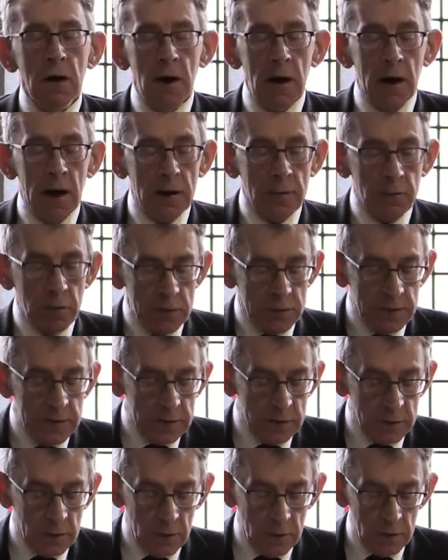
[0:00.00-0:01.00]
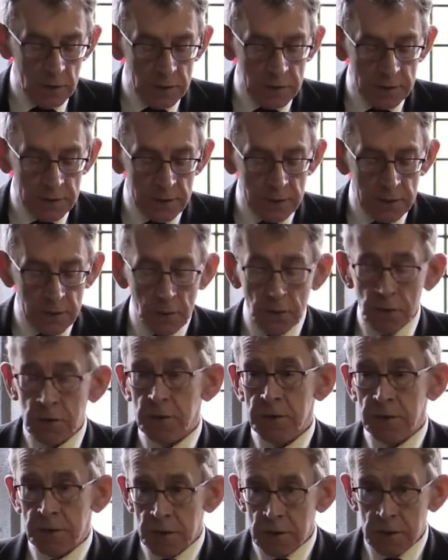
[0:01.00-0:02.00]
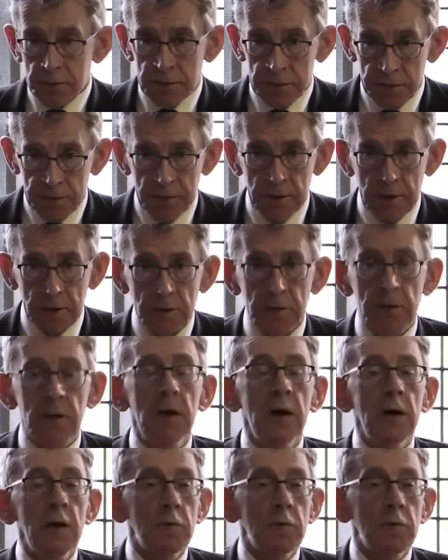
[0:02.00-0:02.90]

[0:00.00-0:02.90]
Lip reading: and what he called the social service state,